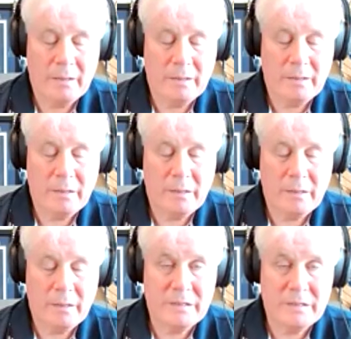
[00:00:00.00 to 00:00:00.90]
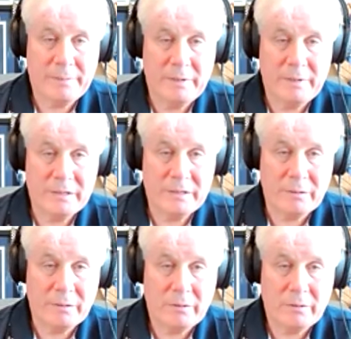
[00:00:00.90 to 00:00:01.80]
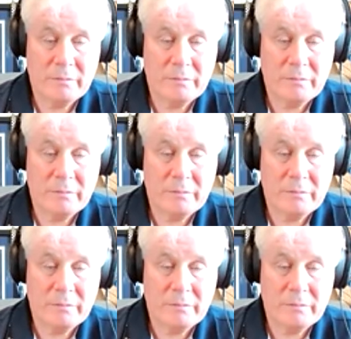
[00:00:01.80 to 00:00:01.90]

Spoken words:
I think those were